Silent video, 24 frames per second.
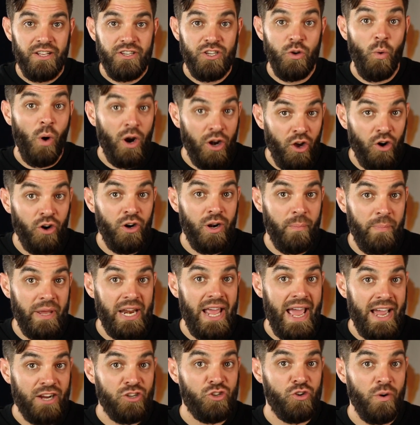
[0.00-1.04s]
do you want to earn a bit
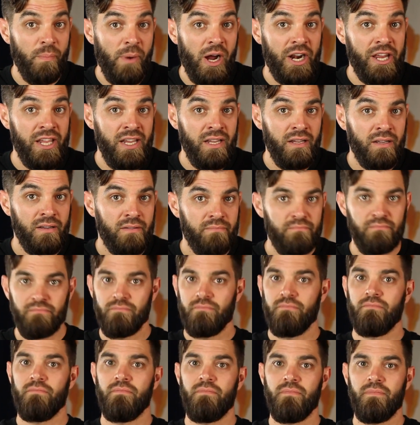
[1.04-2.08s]
of extra money?
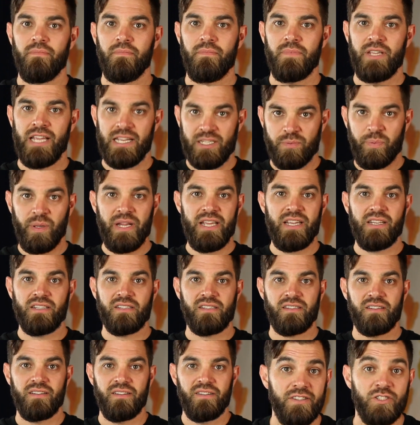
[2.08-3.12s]
Yes,
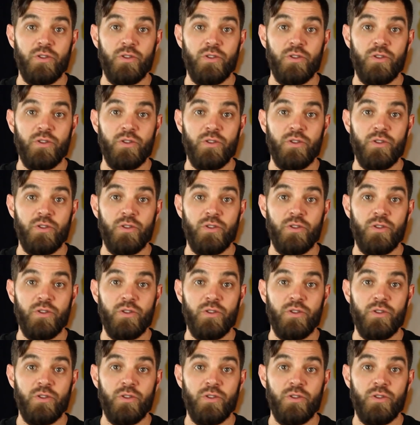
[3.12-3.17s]
please.